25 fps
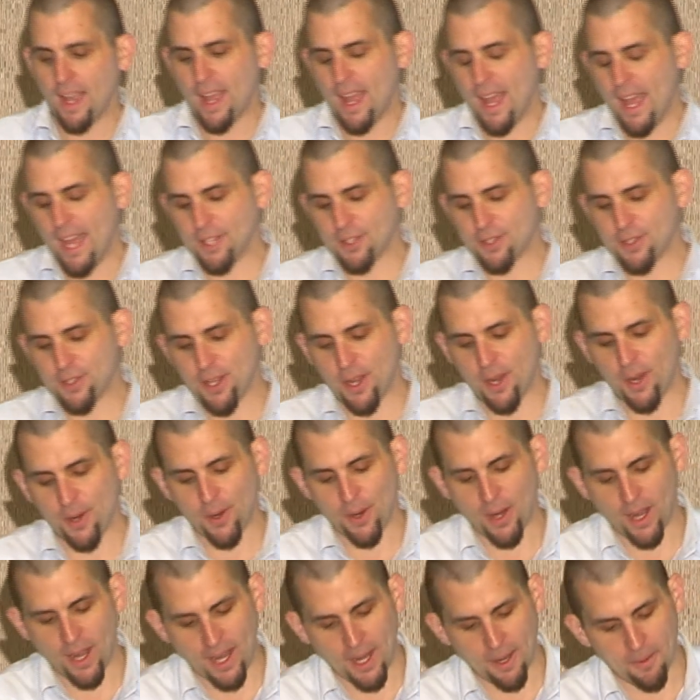And
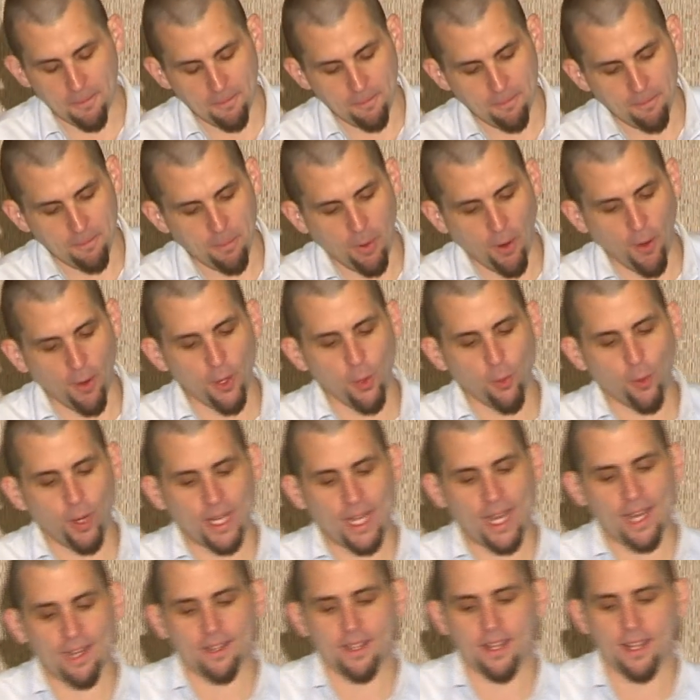so part of what
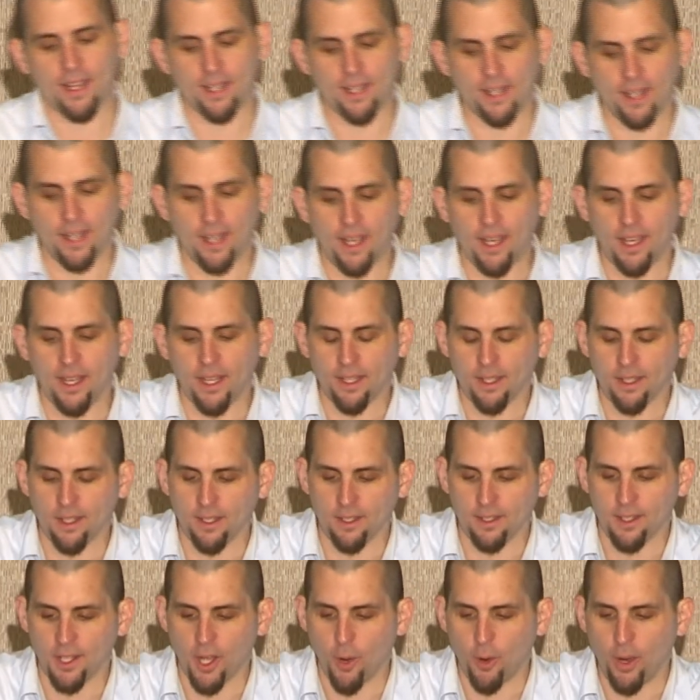I did in
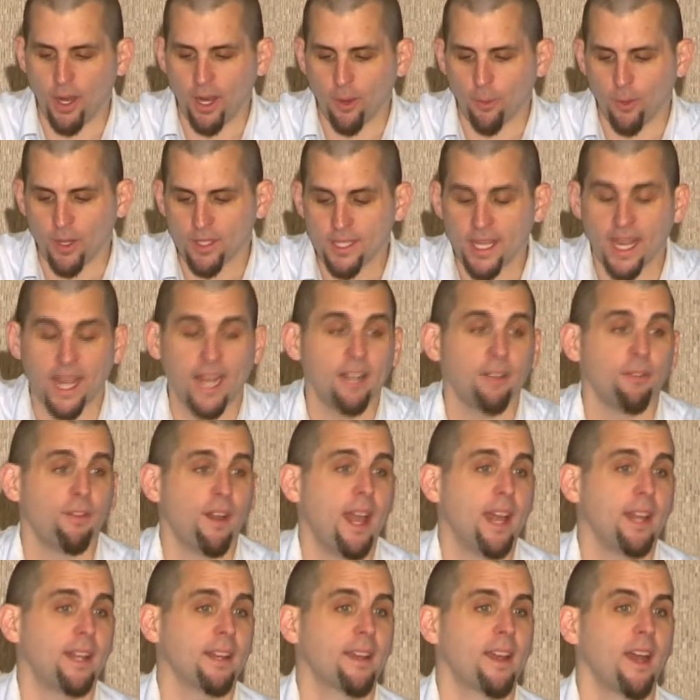knowing, once I got
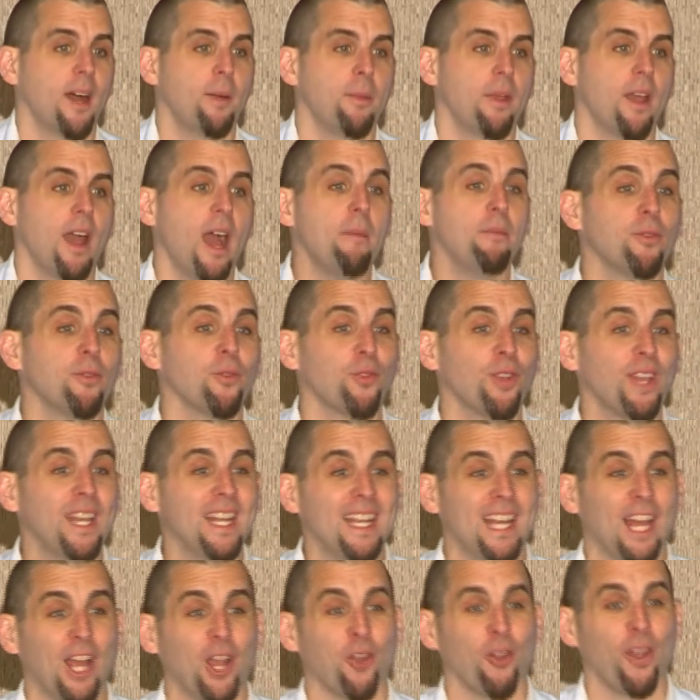invited to come here, I've
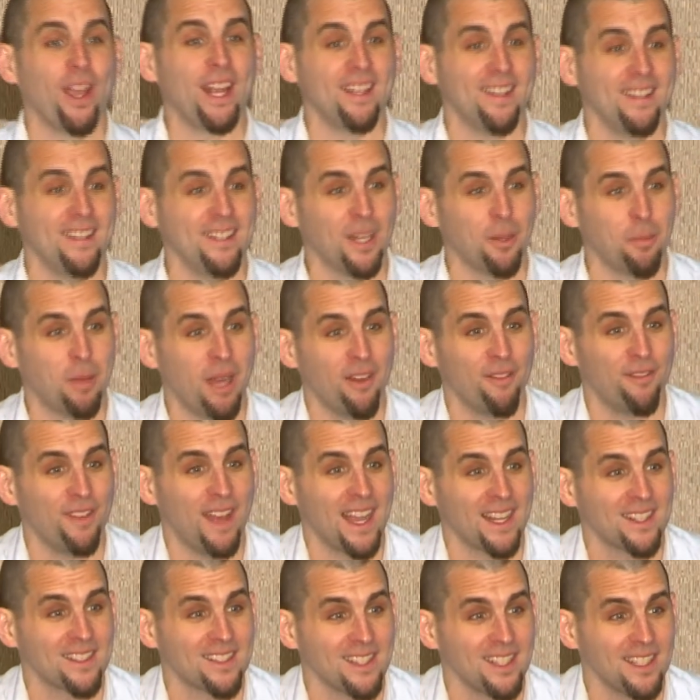reading a great deal about
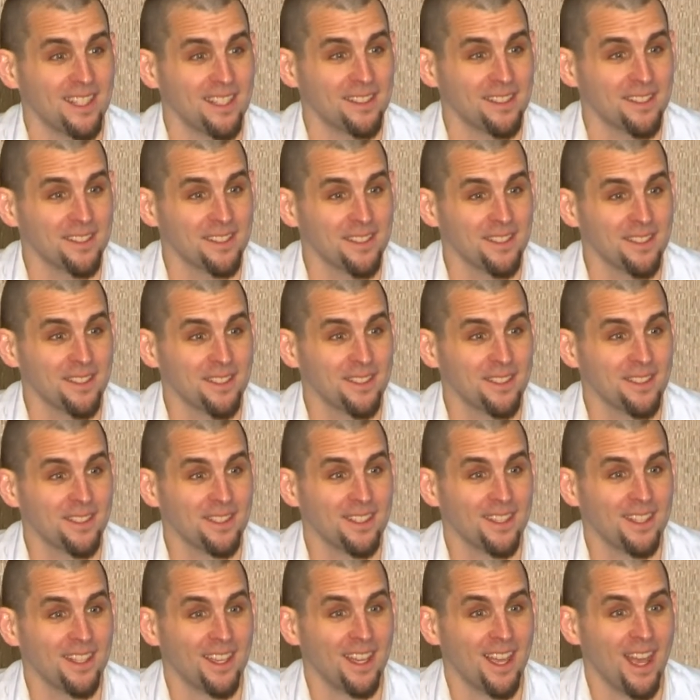vaccines.
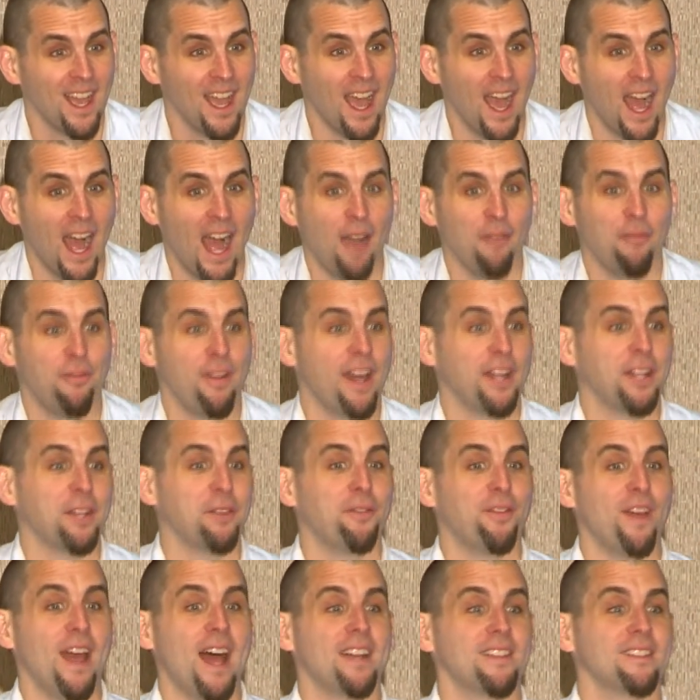I've found it
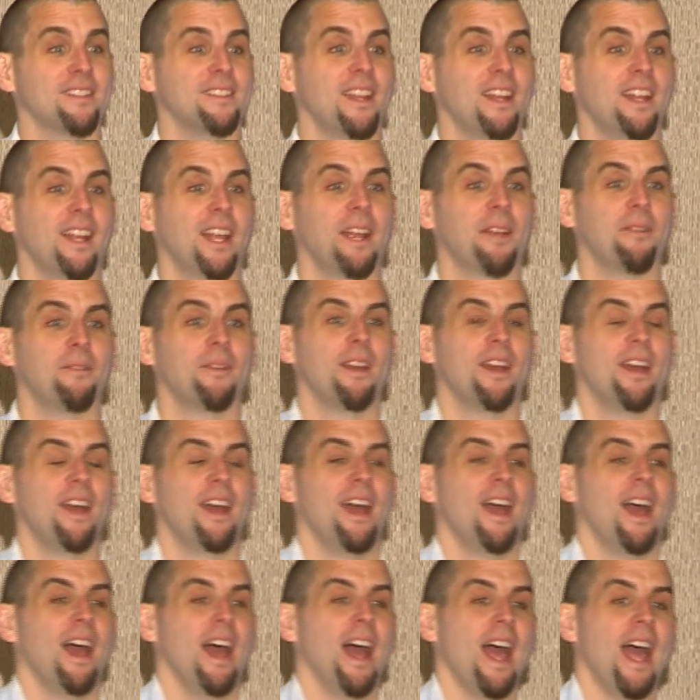fascinating.
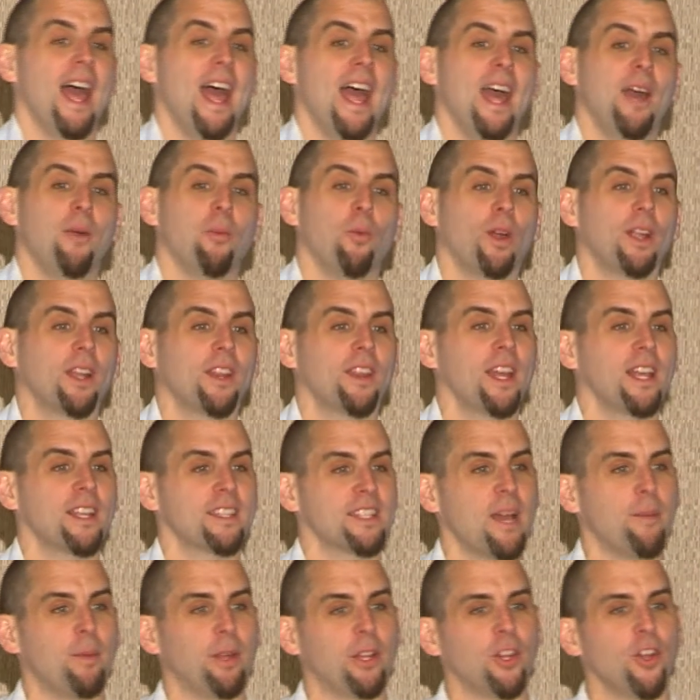And one of the things
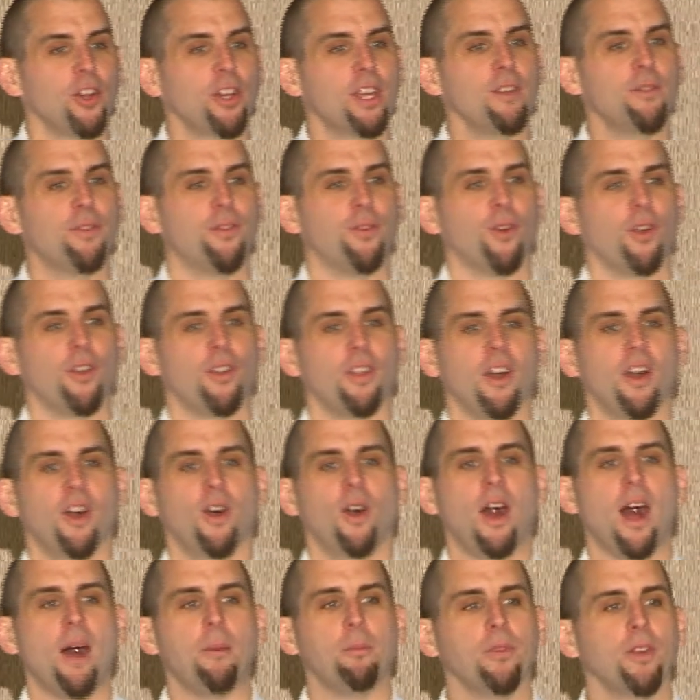I've been looking for, though,
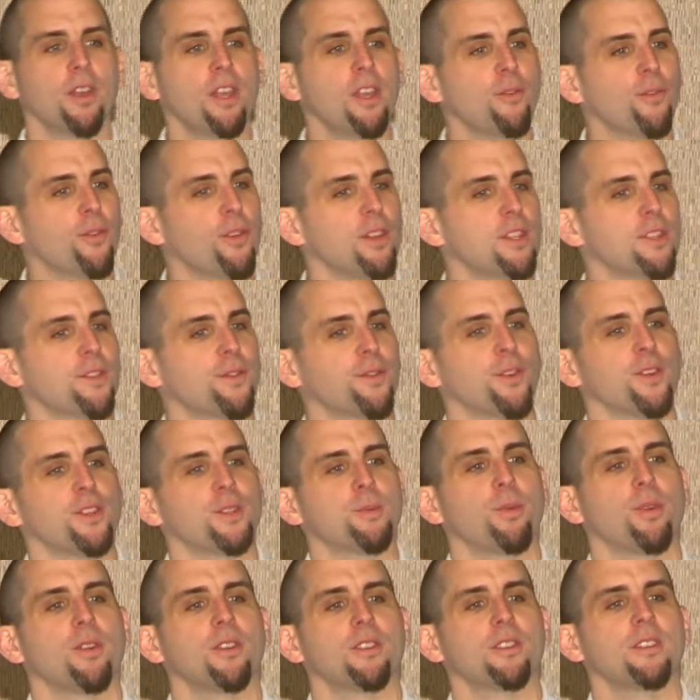I'm looking for these
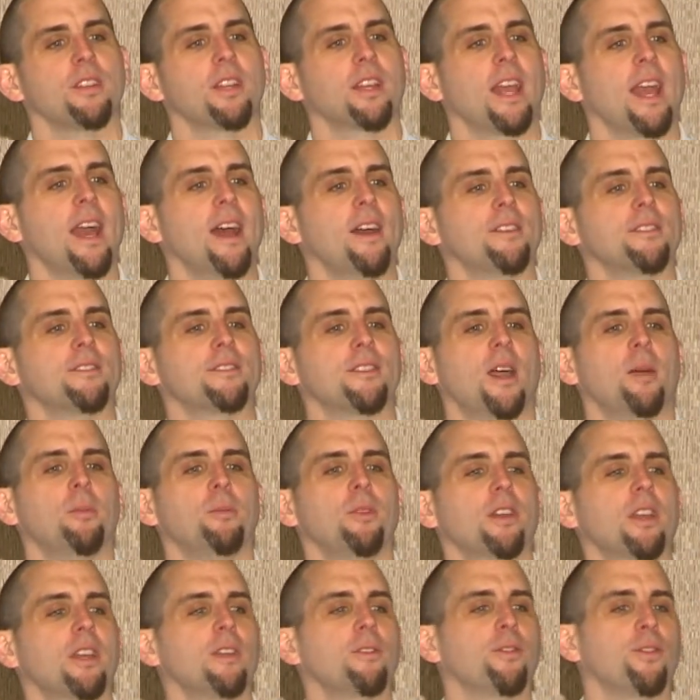first-person accounts. I'm
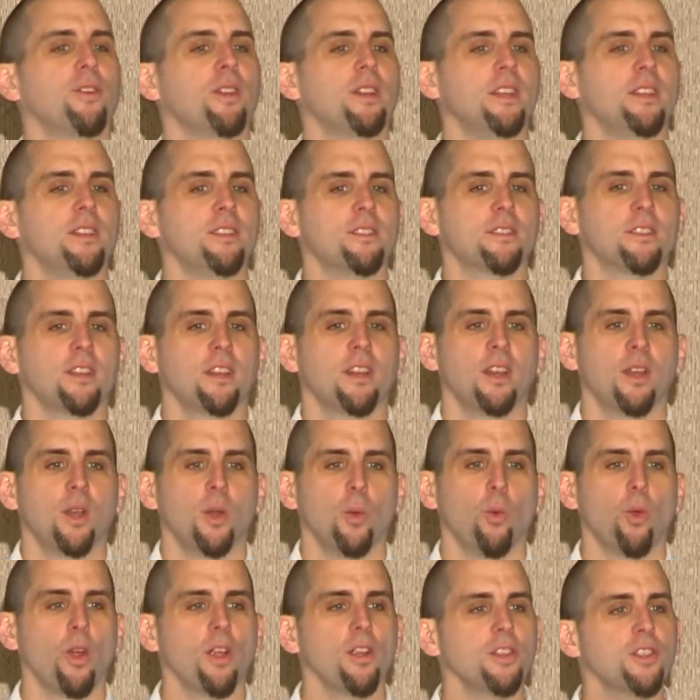looking for these,
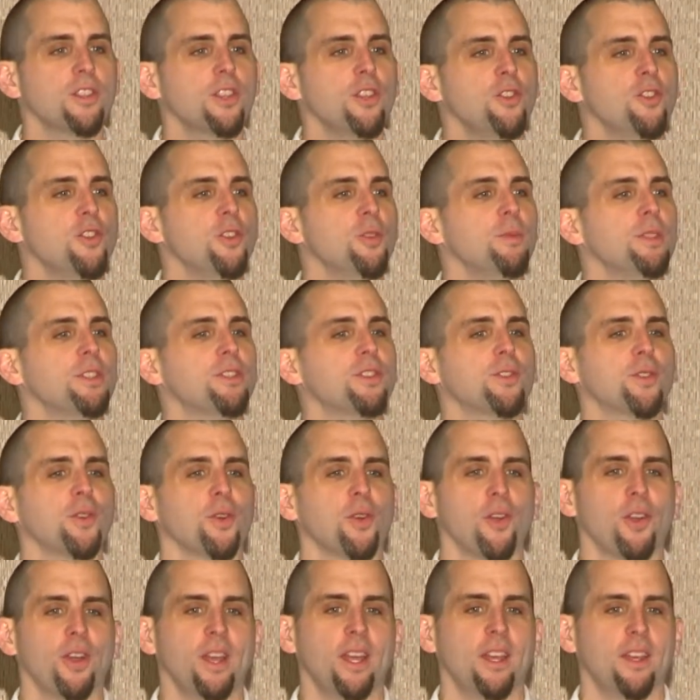where's the human
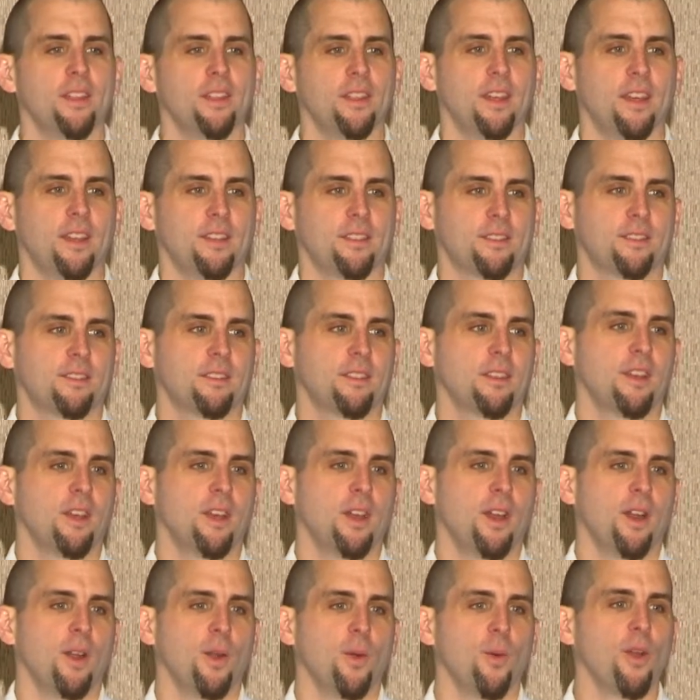story in this?
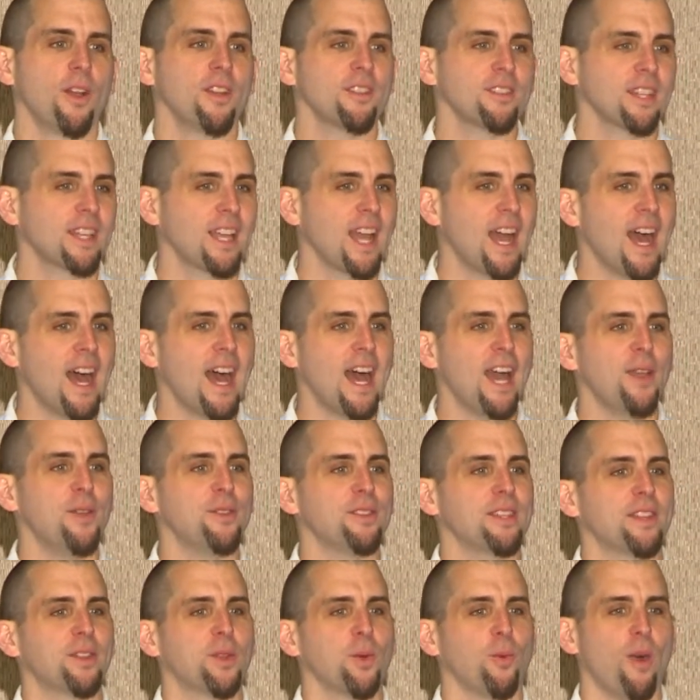Where's the guy who's
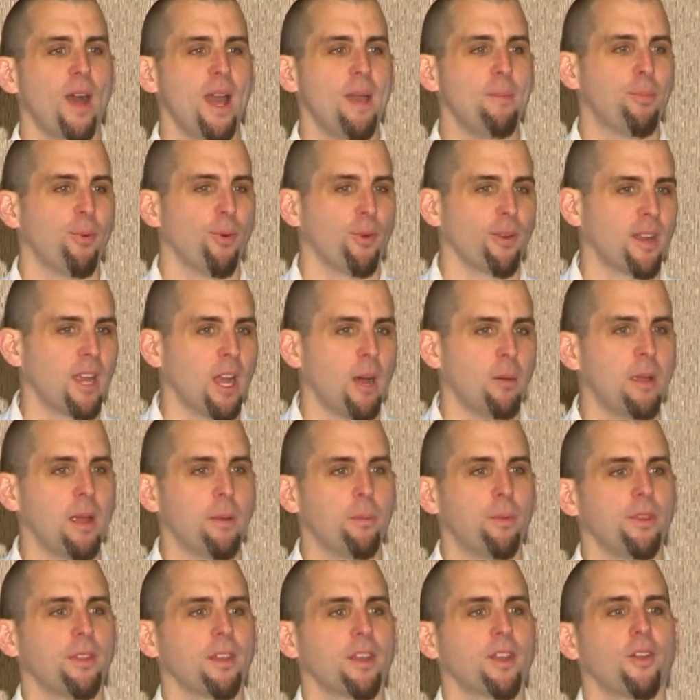at the whiteboard coming up
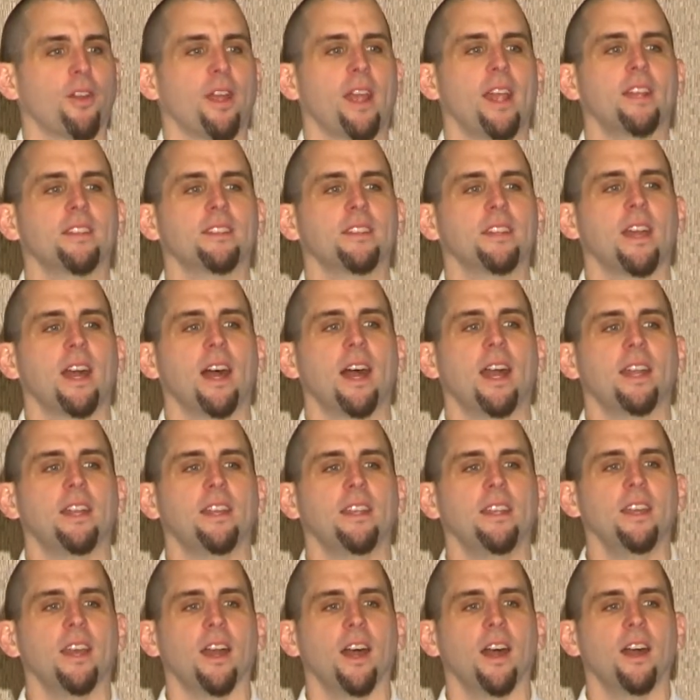with a crazy
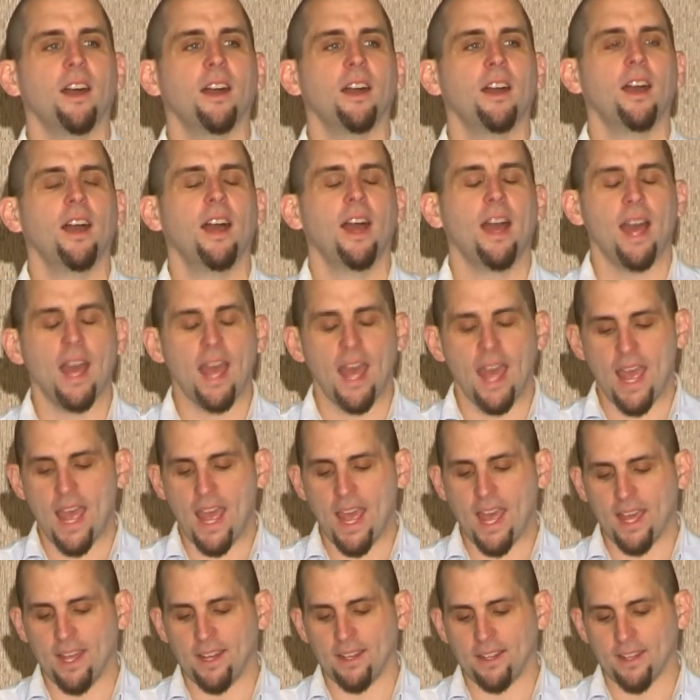idea?
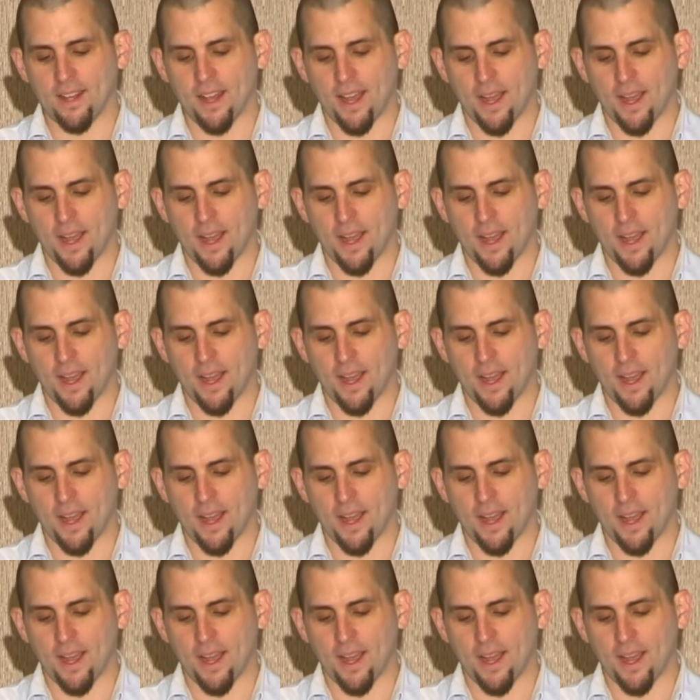And